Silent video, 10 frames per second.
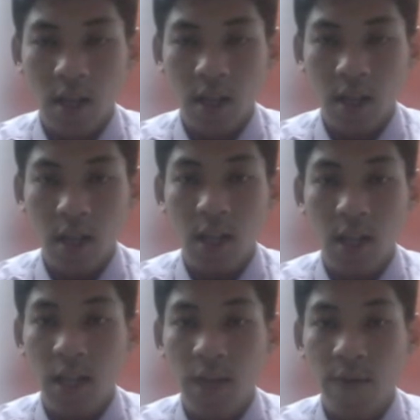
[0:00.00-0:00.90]
it
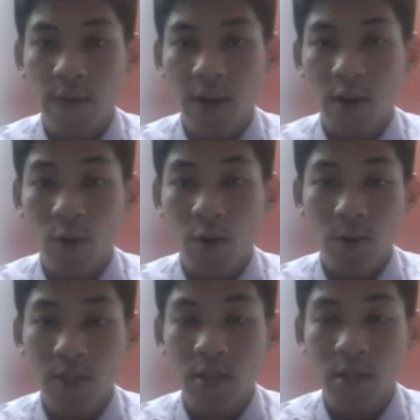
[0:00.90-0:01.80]
gives the
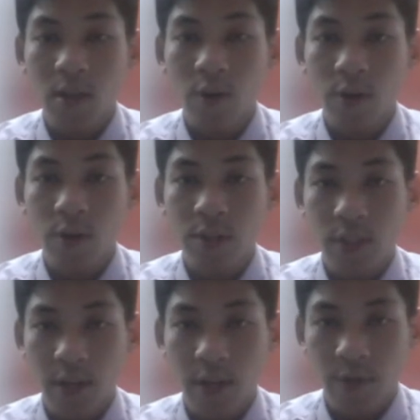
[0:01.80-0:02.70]
lowest corrosion
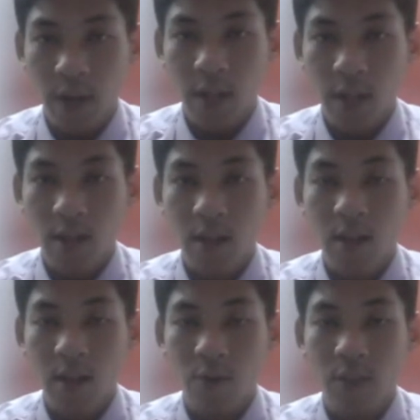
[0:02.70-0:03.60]
rate,
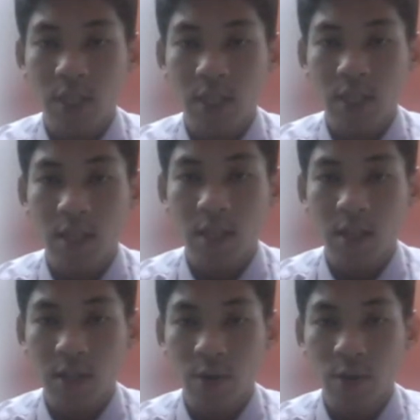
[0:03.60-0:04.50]
which is
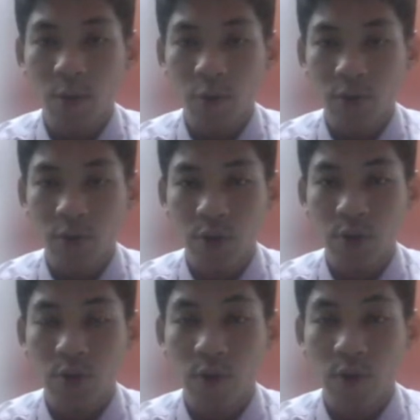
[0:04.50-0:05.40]

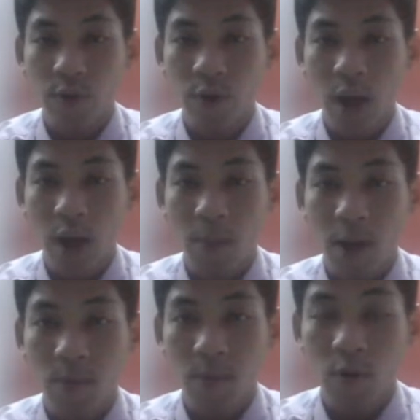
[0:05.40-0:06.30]
0.004 mm
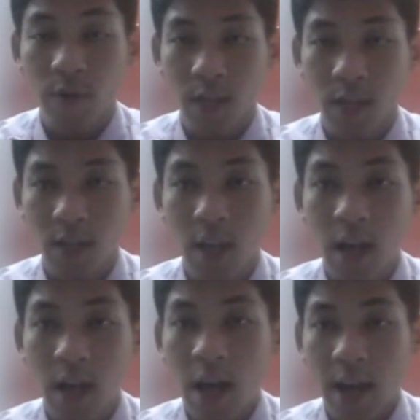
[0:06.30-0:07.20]
over year,
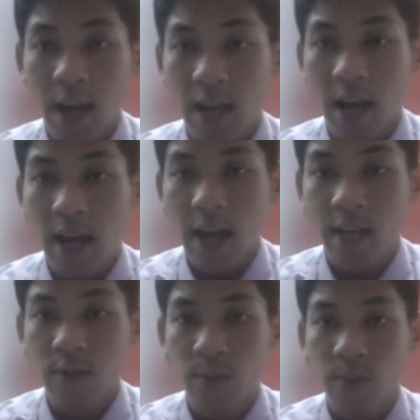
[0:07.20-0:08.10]
and the highest
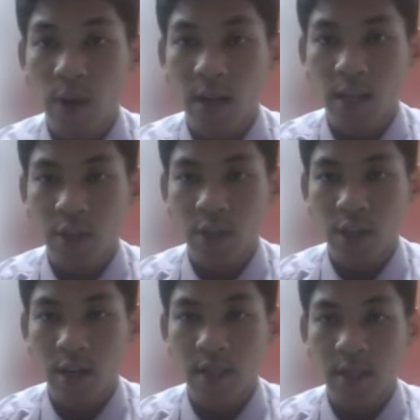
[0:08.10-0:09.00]
polarization
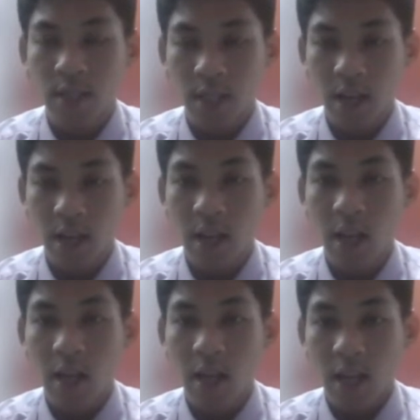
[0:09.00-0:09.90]
resistance
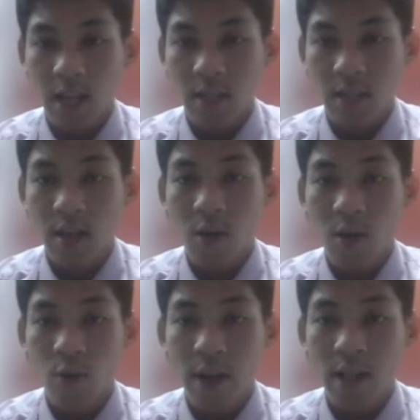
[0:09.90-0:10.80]
is
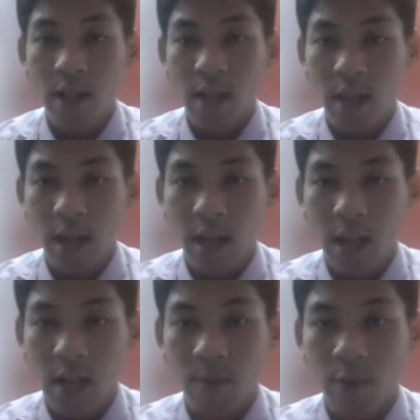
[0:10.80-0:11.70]

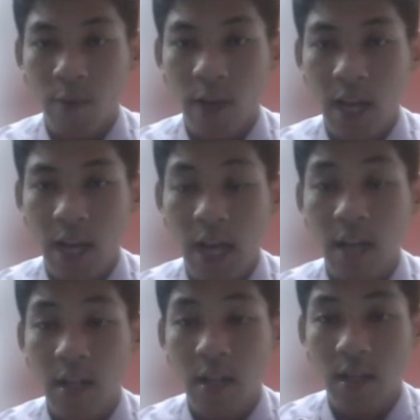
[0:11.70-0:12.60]

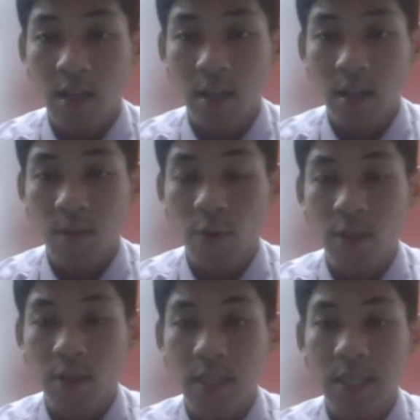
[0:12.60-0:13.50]

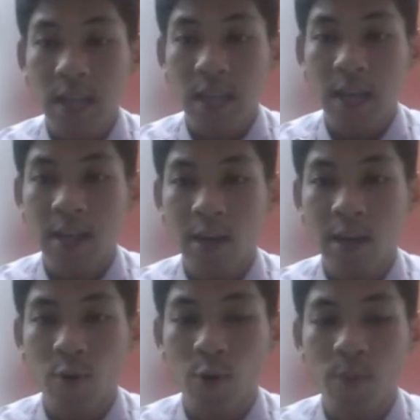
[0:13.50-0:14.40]
198.9.69 kilo
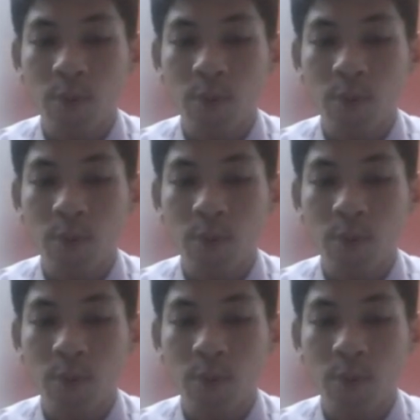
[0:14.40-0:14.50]
ohm.